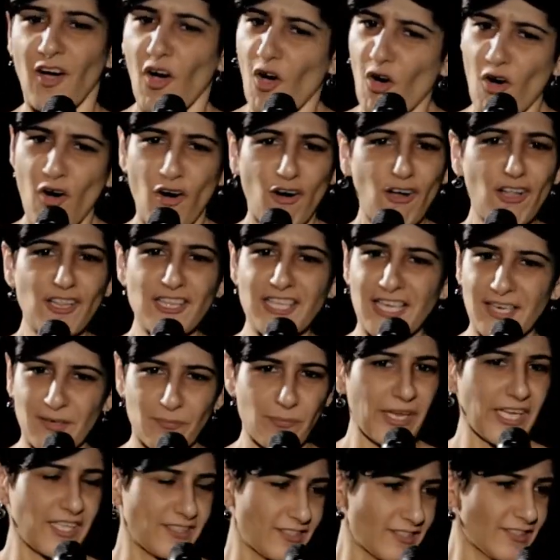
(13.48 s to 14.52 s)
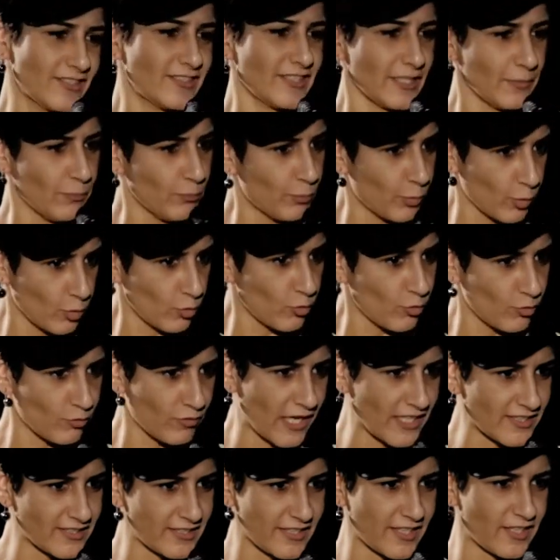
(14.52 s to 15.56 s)
All that makes us improve
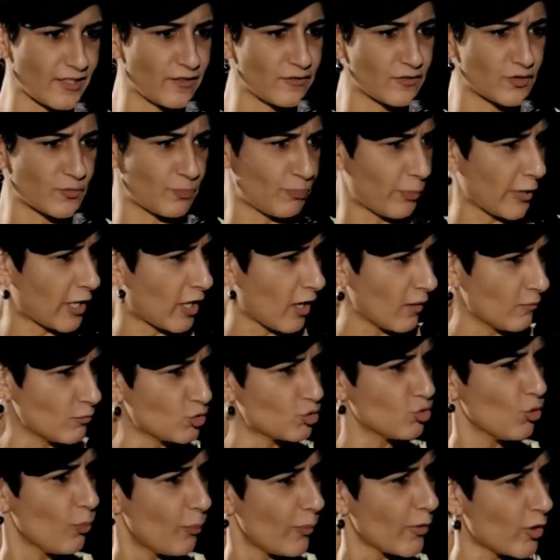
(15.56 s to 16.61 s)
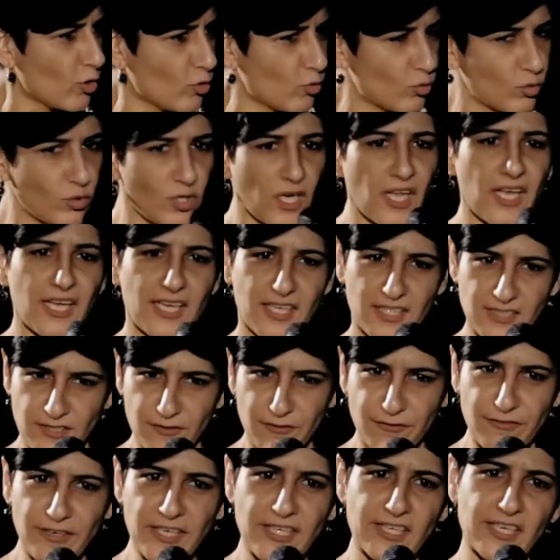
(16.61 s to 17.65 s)
ourselves, become super cool, is
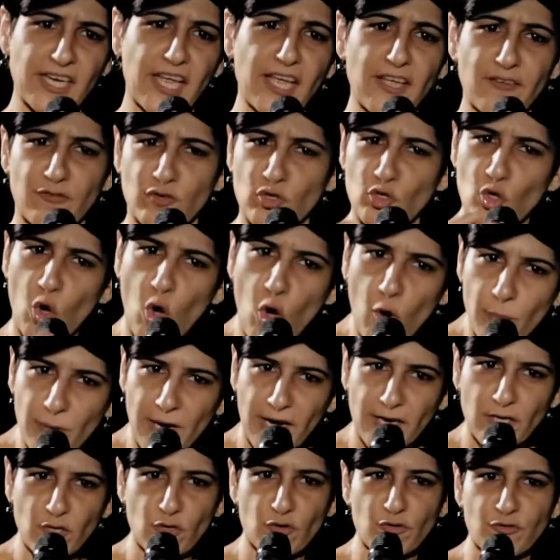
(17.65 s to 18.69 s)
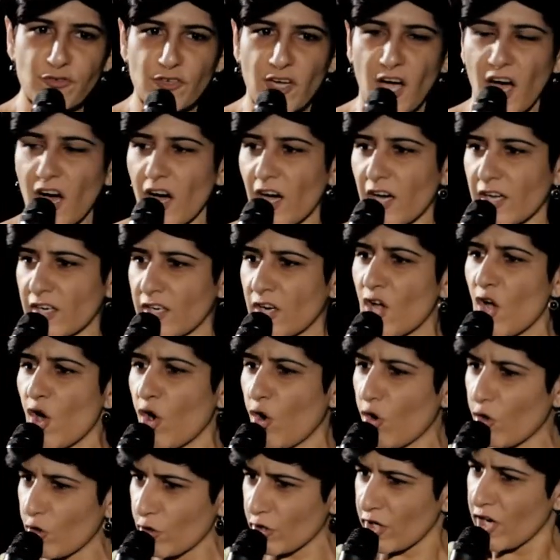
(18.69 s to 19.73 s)
if we drive your brand of car,
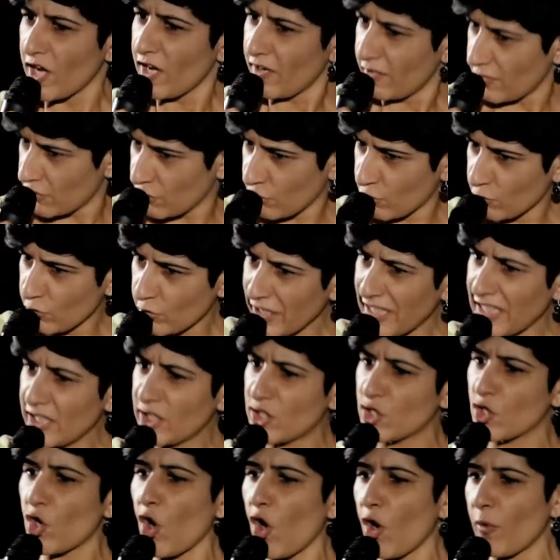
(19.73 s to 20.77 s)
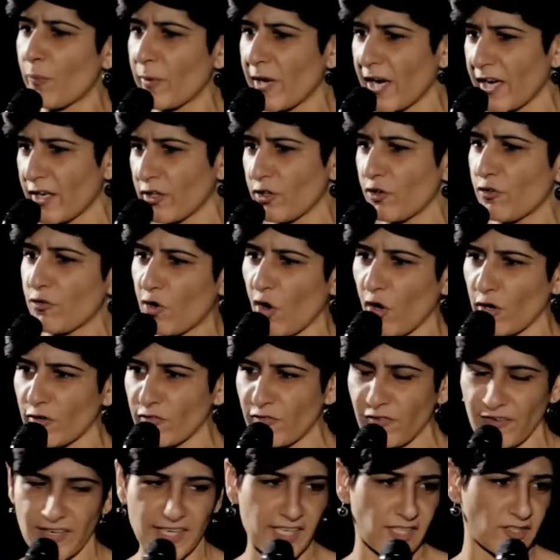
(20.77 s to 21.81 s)
or, you know, eat your brand of
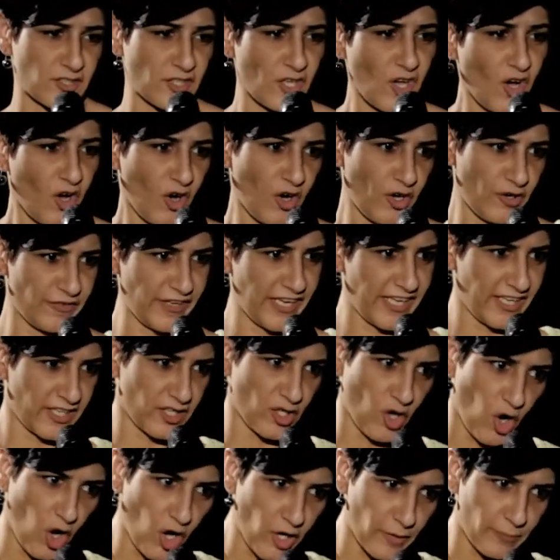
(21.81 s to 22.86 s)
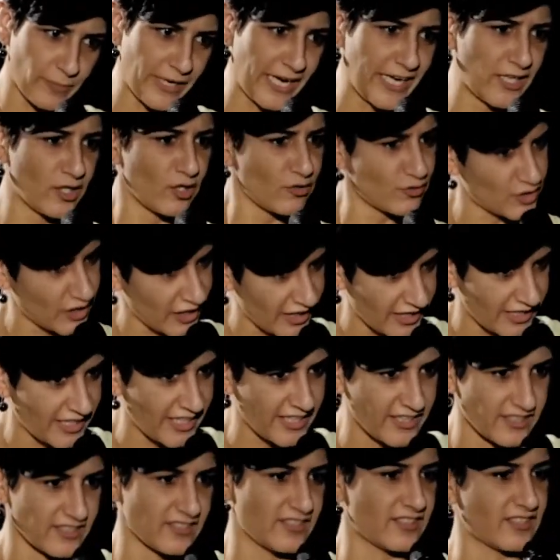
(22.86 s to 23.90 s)
cornflakes, or wear your brand of
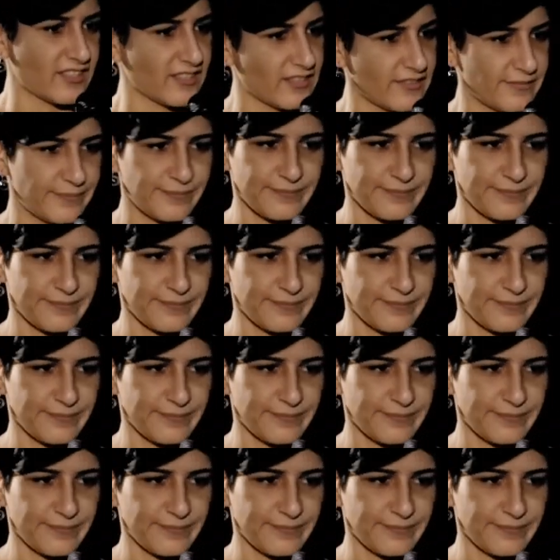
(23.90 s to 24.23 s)
chaddis.